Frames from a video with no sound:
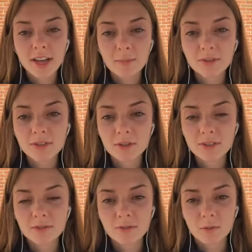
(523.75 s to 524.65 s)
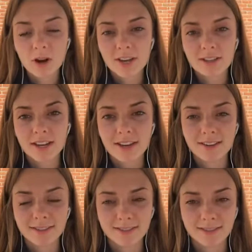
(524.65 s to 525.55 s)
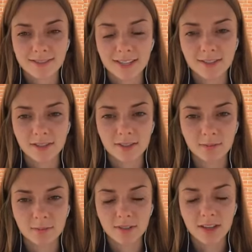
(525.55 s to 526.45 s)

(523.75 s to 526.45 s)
episodes of Walking Dead. That's awesome.